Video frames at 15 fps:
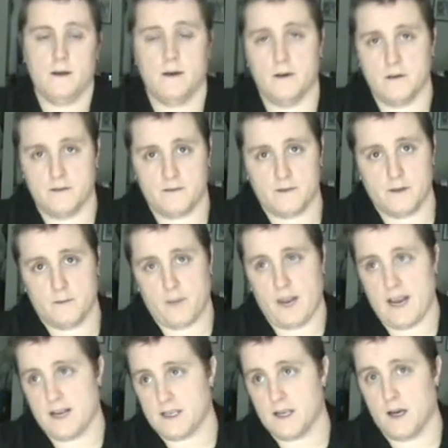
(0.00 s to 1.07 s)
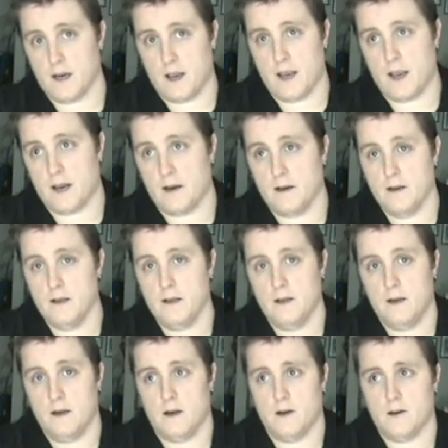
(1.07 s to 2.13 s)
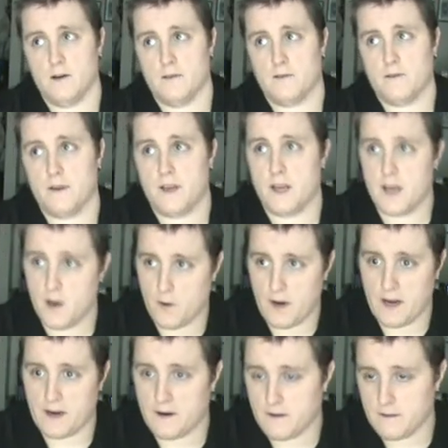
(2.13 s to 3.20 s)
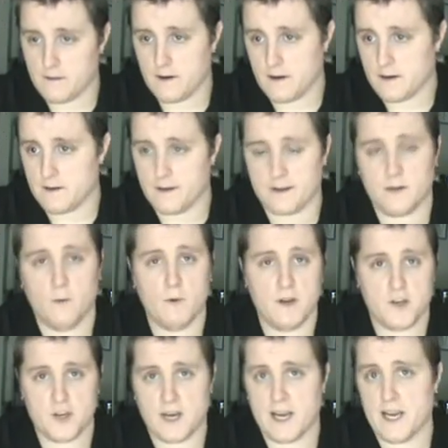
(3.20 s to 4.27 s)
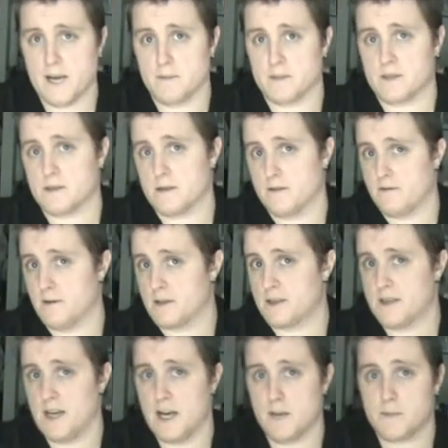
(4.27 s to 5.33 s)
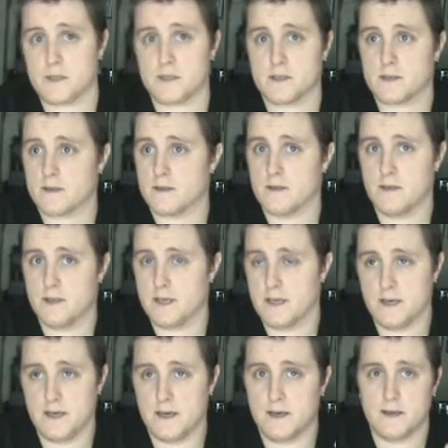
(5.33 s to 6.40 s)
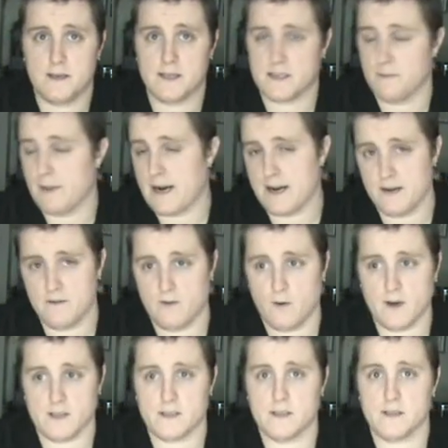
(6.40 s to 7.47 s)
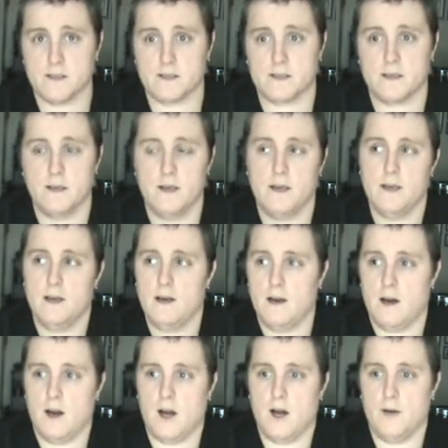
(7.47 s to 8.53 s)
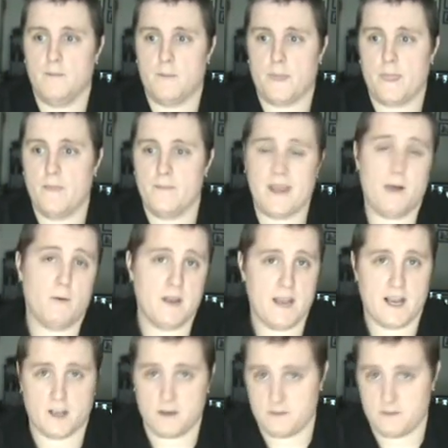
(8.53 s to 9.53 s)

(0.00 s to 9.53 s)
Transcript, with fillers: of the pant tugging, of hearing uh, like the wind chimes, the footsteps, the disembodied voices, um, that we